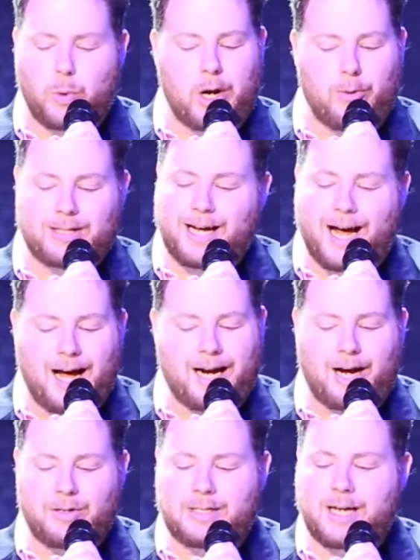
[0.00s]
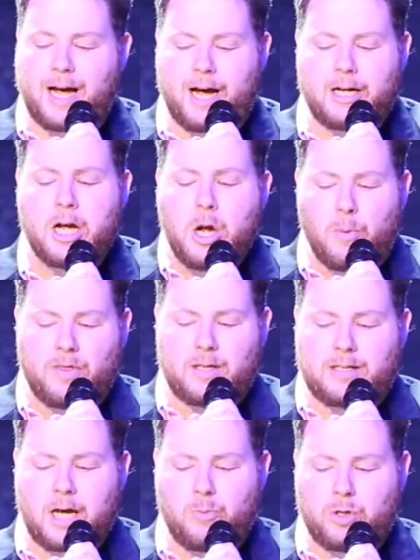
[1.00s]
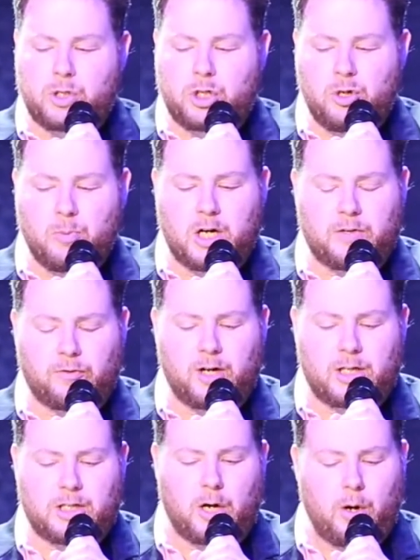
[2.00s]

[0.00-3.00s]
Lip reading: when it was hot outside, when the sun was too much for us to